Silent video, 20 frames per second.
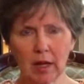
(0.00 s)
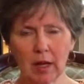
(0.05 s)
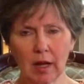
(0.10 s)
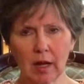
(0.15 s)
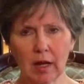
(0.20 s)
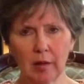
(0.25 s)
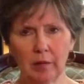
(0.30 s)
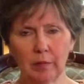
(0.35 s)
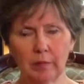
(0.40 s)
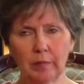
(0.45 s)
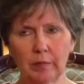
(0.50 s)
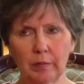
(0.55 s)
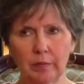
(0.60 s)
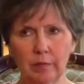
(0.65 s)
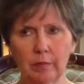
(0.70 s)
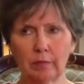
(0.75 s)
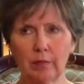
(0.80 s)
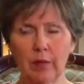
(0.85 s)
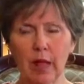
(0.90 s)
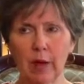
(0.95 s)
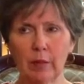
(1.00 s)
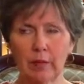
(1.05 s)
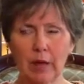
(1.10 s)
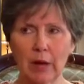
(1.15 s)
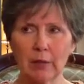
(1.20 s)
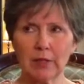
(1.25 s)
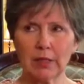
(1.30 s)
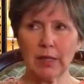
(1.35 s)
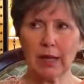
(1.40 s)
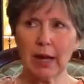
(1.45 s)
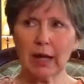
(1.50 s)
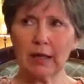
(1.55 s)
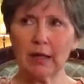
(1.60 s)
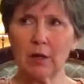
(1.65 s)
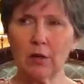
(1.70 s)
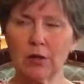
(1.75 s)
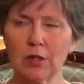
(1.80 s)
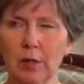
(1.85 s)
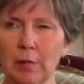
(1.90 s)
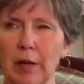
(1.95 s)
I was
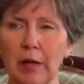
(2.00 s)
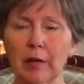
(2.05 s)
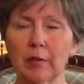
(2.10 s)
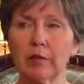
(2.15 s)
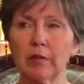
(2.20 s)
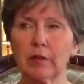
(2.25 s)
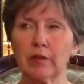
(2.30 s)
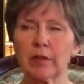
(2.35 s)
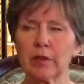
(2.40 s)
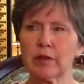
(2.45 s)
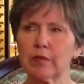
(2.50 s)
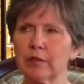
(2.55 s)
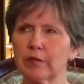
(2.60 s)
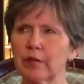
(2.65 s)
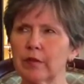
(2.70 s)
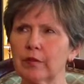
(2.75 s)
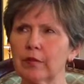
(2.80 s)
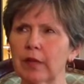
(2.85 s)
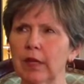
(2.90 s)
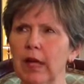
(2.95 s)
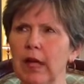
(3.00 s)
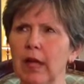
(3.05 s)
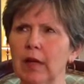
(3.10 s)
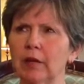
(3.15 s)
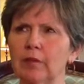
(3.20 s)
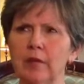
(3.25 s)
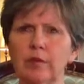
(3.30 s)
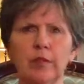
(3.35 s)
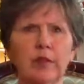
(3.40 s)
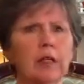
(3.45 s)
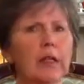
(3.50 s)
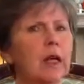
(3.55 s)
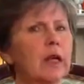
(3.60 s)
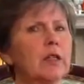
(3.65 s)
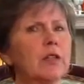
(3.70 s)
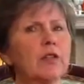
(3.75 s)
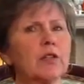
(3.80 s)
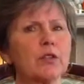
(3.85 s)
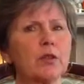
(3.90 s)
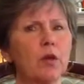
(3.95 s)
diagnosed I was 58,
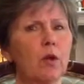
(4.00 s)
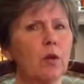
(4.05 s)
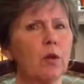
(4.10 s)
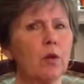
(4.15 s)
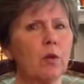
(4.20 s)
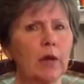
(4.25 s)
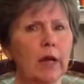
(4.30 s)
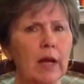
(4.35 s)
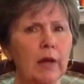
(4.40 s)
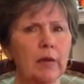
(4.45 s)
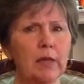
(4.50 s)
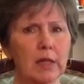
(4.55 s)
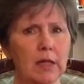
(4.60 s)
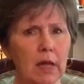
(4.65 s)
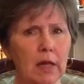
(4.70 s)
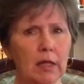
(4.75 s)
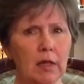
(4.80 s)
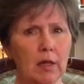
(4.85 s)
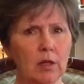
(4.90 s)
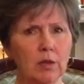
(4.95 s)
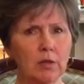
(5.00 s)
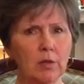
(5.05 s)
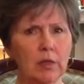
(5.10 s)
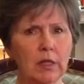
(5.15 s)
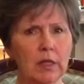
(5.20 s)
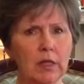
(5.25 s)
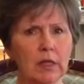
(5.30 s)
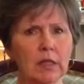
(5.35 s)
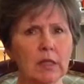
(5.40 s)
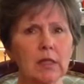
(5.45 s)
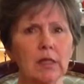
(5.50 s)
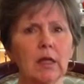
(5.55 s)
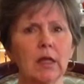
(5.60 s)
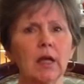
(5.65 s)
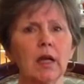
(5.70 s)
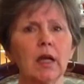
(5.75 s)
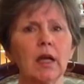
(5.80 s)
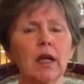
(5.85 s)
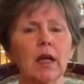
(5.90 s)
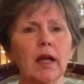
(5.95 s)
59 years old when I was diagnosed with this.
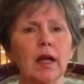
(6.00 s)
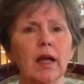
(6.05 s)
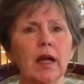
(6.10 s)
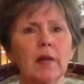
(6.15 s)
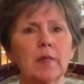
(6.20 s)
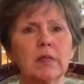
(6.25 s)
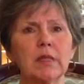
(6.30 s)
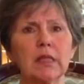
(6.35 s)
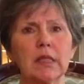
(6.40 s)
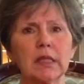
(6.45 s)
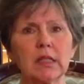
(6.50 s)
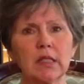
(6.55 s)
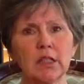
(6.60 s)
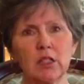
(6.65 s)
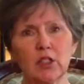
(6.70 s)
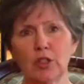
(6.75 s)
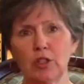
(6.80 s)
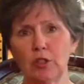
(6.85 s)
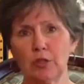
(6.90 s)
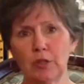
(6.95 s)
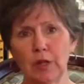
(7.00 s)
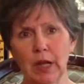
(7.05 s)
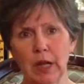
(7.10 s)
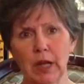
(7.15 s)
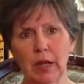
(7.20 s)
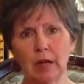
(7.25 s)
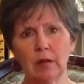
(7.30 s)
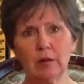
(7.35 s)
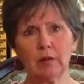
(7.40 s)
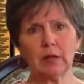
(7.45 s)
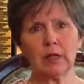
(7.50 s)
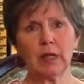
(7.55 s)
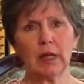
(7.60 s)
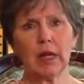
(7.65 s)
I'm 62 now,